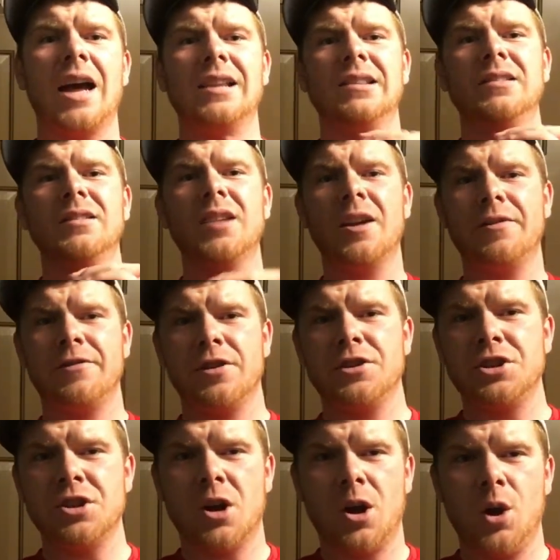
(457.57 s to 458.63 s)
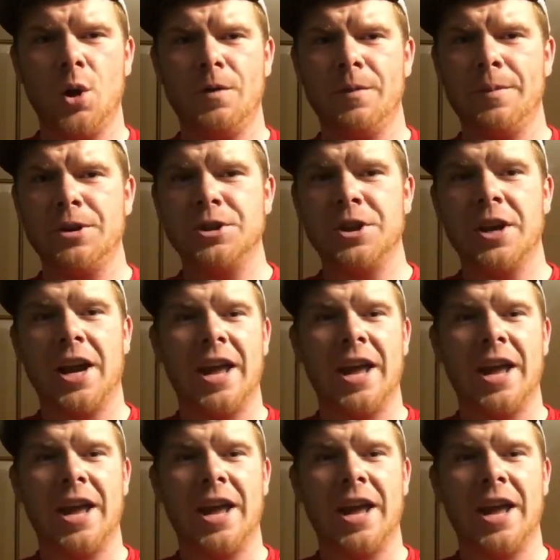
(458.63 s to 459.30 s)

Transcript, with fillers: I love fishing all over Michigan.